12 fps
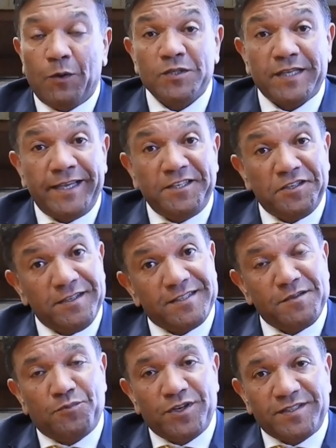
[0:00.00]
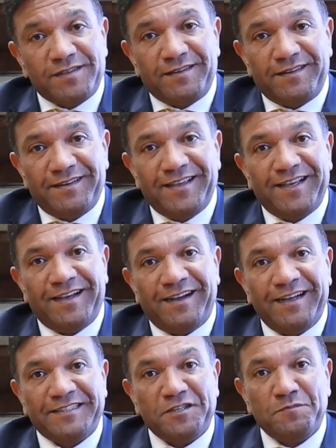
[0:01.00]
I was 8 years in prison.
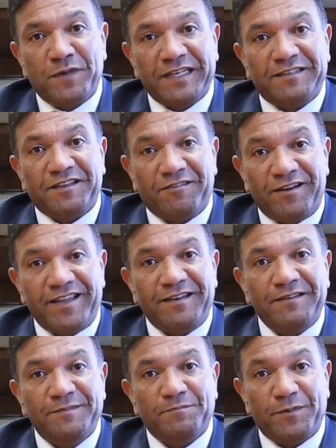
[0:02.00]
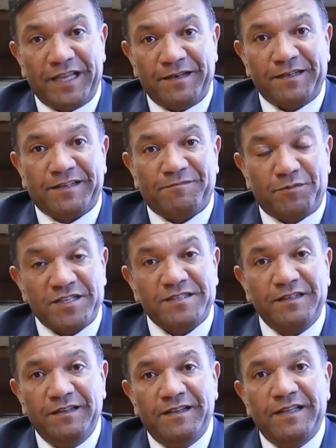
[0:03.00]
I did my degree in
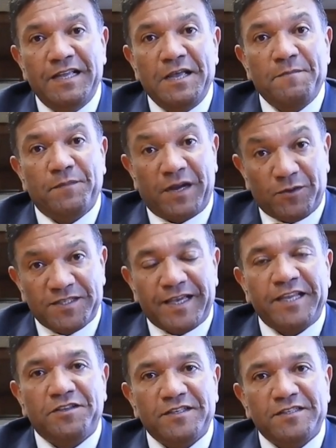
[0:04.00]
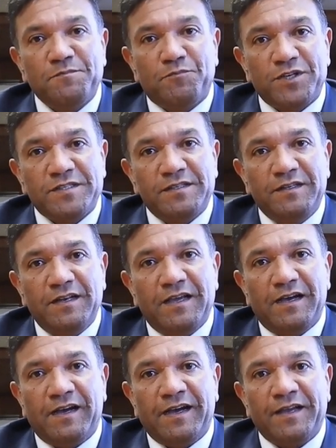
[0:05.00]
prison, but I was 8 years in prison.
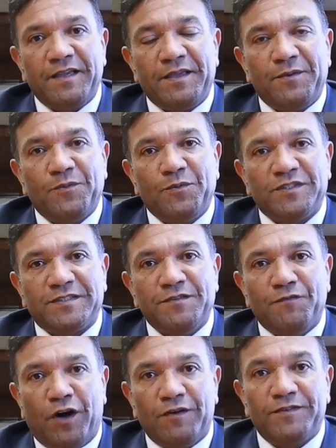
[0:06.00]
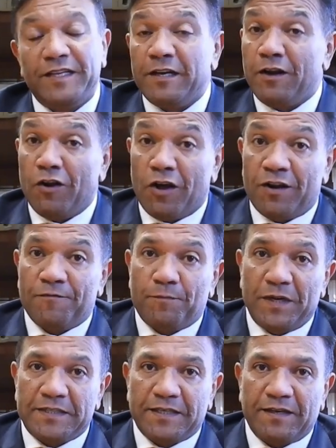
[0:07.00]
I was involved in a lot of
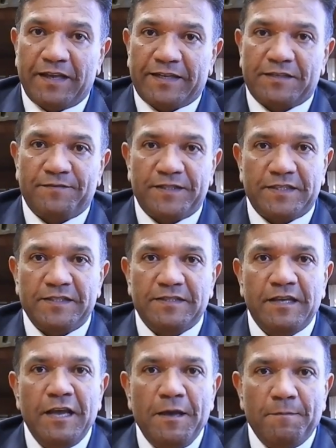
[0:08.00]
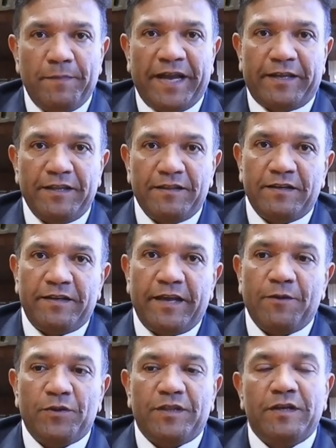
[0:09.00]
political activities back in the
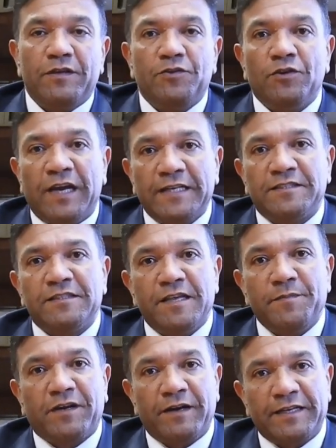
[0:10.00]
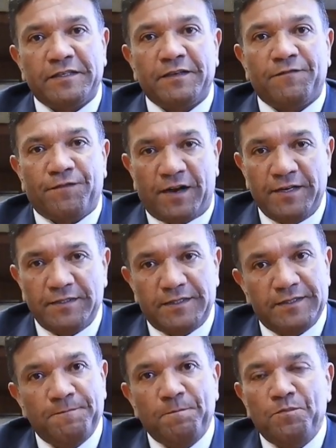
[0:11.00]
day with the United Democratic Front.